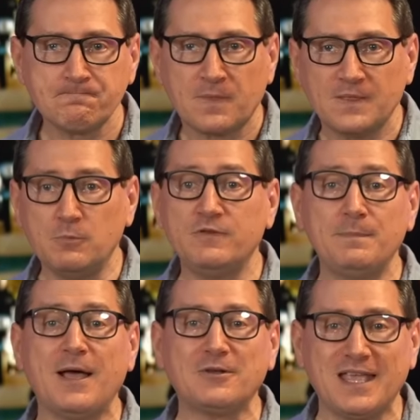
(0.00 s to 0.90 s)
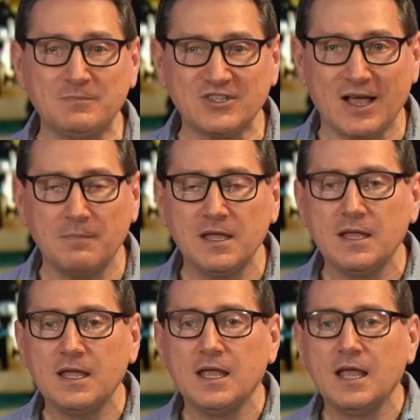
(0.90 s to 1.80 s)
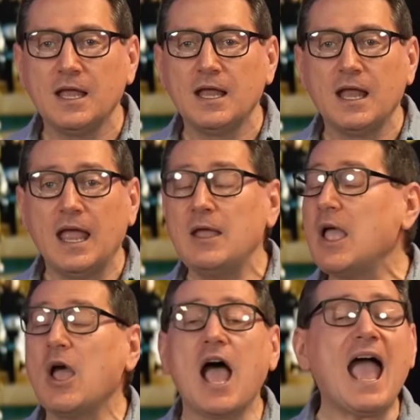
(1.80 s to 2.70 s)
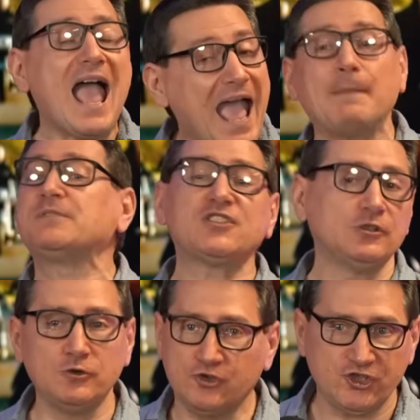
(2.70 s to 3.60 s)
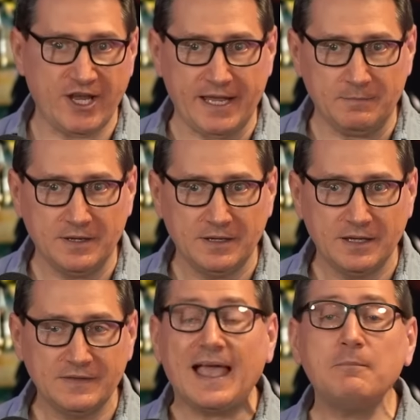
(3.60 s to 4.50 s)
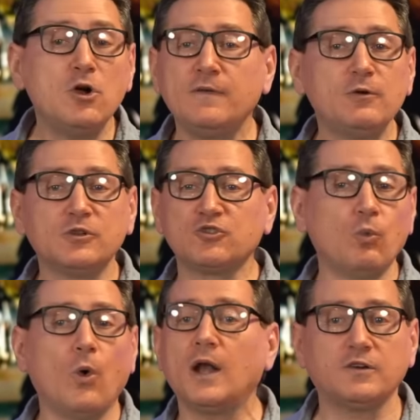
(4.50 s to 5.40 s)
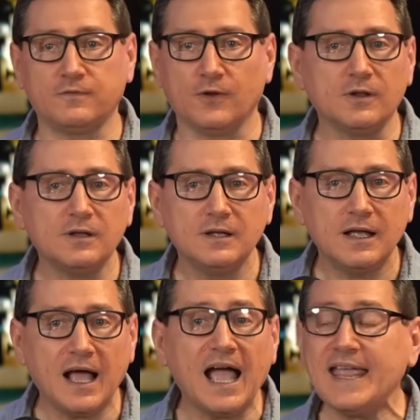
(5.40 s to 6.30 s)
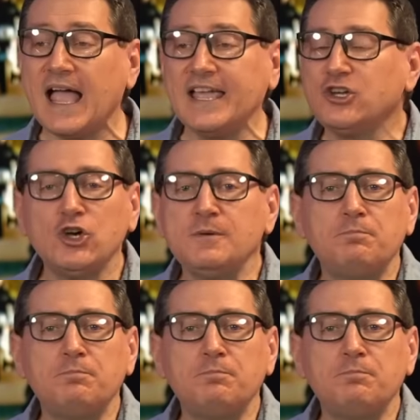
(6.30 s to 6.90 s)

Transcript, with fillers: the movie about GameStop. What a shame, too. Absolute shame. That movie was wonderful. Yep. I, I couldn't